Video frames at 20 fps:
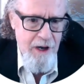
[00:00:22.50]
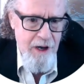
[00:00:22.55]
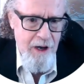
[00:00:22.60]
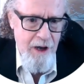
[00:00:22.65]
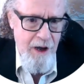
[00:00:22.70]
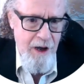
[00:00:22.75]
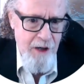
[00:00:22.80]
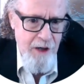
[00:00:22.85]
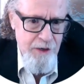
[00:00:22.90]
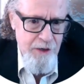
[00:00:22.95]

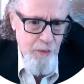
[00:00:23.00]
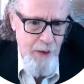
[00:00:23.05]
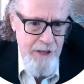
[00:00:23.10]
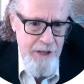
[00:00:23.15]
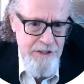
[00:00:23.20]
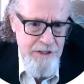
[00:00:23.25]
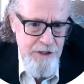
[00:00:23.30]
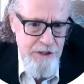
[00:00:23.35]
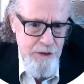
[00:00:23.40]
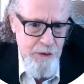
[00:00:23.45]
on the
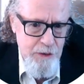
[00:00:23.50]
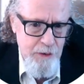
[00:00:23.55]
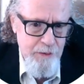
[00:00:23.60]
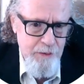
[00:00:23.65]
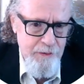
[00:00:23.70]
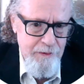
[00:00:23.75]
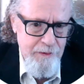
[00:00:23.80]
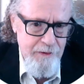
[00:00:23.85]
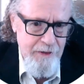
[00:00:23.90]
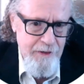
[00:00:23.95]
way to
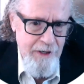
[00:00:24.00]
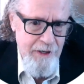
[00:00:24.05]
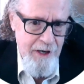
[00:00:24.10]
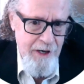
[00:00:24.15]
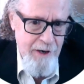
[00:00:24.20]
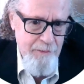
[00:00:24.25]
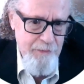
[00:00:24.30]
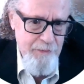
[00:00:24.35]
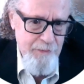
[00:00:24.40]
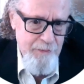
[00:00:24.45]

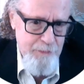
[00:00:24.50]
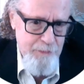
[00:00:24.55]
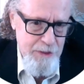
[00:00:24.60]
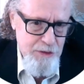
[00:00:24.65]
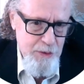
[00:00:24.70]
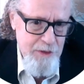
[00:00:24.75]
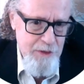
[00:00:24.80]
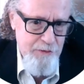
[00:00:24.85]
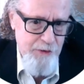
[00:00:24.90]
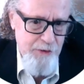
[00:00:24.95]

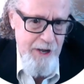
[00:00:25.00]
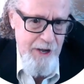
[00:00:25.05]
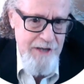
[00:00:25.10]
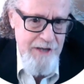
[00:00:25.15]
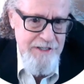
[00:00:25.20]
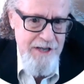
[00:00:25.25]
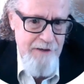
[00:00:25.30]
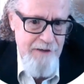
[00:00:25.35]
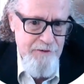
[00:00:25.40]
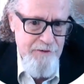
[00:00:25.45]
between
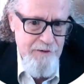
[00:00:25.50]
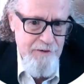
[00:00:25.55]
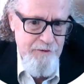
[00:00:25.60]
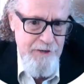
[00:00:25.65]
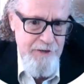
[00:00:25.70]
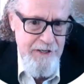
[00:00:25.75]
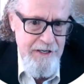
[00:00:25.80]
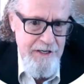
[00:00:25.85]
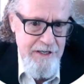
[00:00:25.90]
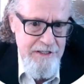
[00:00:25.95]
Flagstaff and
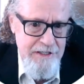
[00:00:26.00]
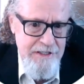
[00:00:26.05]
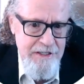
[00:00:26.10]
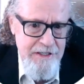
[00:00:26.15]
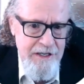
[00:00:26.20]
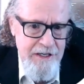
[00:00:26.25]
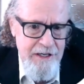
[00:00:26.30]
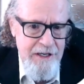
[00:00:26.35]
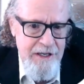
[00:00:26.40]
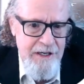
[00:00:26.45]
Phoenix,
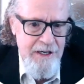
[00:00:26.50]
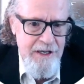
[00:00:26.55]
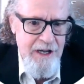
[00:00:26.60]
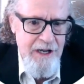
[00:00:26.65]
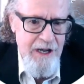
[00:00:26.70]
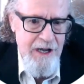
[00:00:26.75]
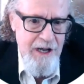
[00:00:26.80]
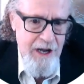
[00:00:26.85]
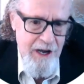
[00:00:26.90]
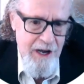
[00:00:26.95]

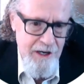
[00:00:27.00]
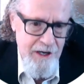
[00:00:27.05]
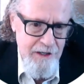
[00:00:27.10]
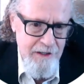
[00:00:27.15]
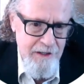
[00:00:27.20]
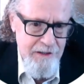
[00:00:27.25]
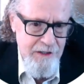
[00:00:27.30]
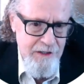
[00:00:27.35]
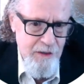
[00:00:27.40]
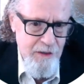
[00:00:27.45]

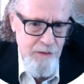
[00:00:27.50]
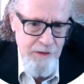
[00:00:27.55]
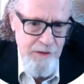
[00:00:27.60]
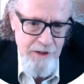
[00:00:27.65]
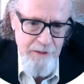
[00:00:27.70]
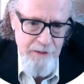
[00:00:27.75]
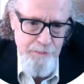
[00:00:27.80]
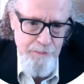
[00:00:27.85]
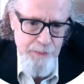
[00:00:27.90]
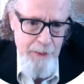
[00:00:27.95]

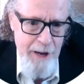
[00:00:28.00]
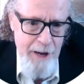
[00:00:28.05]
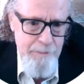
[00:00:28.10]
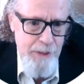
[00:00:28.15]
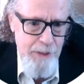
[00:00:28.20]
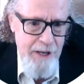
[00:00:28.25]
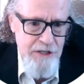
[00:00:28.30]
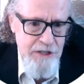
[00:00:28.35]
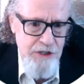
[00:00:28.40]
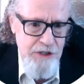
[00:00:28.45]
the
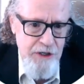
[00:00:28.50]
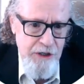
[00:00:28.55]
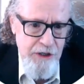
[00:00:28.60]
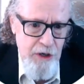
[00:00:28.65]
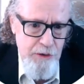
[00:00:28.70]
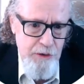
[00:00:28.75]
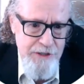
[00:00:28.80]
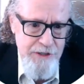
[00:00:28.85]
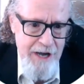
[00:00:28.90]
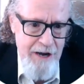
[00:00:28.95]
pipeline is going to
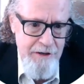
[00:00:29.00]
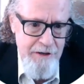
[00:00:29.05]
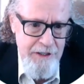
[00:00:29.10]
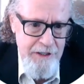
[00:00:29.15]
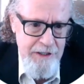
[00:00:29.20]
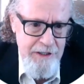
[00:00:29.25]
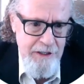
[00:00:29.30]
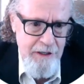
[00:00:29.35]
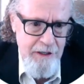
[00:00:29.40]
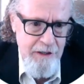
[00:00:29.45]
go
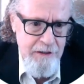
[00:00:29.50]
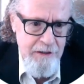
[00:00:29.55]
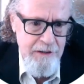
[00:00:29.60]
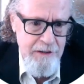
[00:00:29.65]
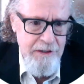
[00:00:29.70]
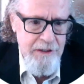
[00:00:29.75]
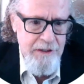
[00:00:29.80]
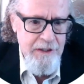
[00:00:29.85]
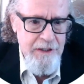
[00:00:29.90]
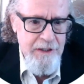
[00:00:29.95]
downhill
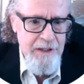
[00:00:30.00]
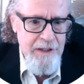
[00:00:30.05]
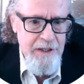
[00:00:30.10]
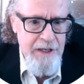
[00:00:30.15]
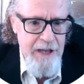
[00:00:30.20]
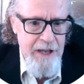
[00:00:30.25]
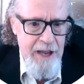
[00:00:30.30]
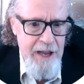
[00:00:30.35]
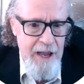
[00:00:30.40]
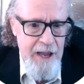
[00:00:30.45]

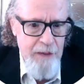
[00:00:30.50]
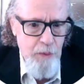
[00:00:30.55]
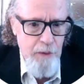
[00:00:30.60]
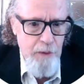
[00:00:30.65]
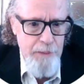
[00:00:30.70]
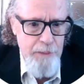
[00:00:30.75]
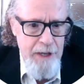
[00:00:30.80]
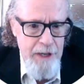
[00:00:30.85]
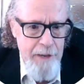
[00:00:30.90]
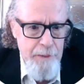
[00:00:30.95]
and will
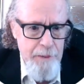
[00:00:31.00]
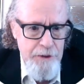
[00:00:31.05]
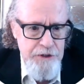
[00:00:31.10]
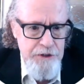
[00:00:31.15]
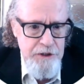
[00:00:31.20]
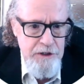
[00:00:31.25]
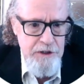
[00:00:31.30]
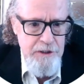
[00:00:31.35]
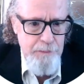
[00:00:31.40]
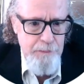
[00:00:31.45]
be able
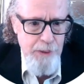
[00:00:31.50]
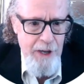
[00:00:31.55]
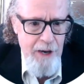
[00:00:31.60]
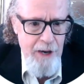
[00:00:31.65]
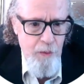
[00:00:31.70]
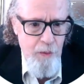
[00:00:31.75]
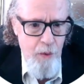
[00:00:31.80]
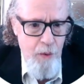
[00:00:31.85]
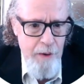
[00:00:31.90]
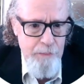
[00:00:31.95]
to
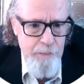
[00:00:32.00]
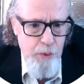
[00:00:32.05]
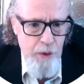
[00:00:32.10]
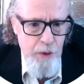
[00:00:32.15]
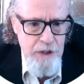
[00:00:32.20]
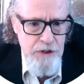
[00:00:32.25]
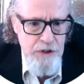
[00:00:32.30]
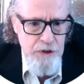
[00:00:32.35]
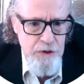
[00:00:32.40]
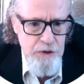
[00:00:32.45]
supply
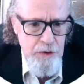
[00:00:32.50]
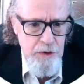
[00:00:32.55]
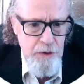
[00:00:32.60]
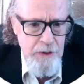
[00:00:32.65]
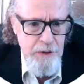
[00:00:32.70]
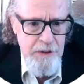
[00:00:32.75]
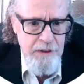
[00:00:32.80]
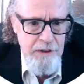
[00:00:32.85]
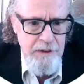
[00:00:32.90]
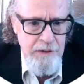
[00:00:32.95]
1.2
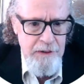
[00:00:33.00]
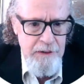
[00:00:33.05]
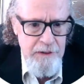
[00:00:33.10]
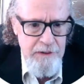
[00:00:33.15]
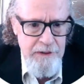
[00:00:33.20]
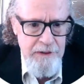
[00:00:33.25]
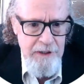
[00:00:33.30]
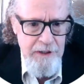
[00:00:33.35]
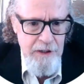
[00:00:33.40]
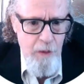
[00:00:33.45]

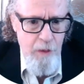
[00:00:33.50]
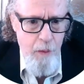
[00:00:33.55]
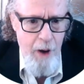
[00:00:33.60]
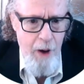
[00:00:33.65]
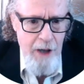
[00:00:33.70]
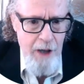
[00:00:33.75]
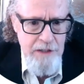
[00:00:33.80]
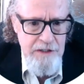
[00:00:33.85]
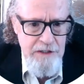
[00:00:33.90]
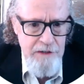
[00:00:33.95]

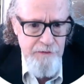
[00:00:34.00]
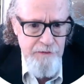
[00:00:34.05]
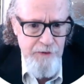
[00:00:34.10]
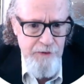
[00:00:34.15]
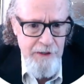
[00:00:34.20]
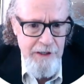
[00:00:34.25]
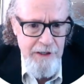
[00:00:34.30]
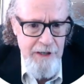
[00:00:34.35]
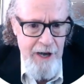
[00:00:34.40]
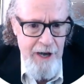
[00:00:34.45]
gigawatts of
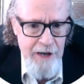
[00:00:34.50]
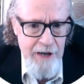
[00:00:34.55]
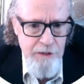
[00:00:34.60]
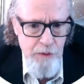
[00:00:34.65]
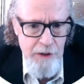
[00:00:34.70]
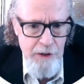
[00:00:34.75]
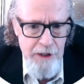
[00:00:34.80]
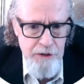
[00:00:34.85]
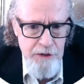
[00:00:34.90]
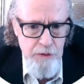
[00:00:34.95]

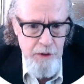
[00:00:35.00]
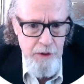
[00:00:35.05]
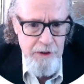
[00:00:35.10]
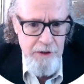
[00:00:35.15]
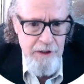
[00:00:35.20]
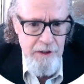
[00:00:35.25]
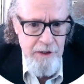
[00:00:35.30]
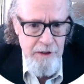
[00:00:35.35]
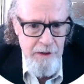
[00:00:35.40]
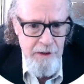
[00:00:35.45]

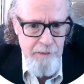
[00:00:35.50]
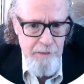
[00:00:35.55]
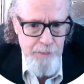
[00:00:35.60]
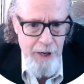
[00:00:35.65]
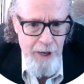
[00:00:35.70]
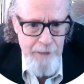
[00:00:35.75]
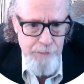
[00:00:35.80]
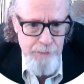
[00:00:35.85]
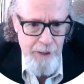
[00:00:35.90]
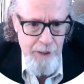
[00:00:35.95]
hydroelectric
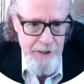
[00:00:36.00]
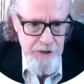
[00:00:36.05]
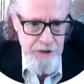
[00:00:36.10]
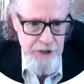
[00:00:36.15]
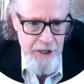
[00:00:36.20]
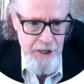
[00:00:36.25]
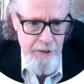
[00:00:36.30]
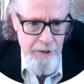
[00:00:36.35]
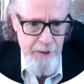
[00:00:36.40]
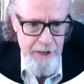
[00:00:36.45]
pipeline
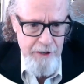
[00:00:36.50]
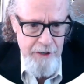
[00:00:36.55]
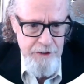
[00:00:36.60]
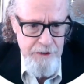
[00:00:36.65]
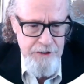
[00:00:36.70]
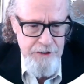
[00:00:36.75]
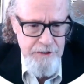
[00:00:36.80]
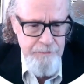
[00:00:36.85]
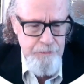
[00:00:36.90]
generators.